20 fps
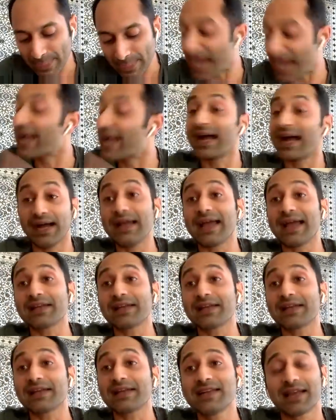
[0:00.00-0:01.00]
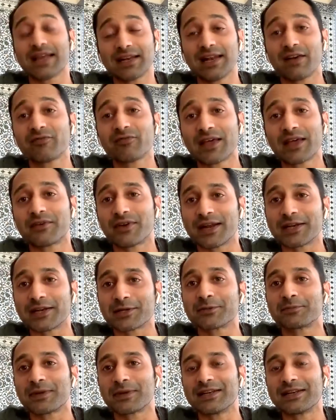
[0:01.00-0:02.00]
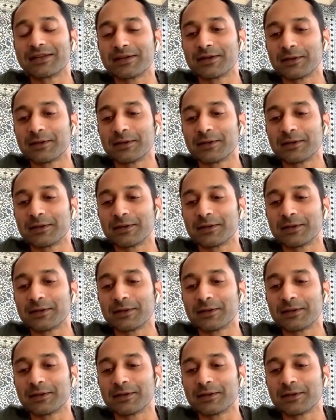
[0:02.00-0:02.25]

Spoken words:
I love that write-up, and